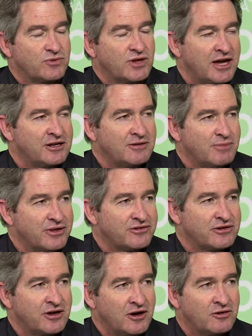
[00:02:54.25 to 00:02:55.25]
18 months
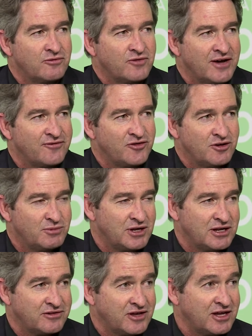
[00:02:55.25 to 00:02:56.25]
ago firmly
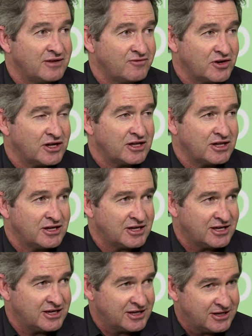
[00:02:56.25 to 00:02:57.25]
in its head and very
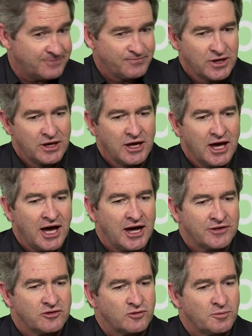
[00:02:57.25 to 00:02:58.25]
key
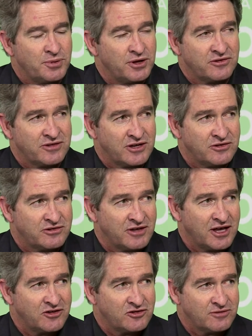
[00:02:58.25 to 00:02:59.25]
to repeal this
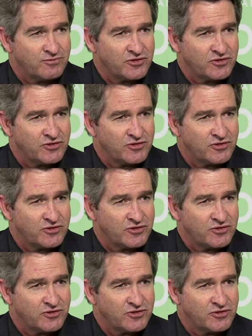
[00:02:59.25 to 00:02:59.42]
legislation.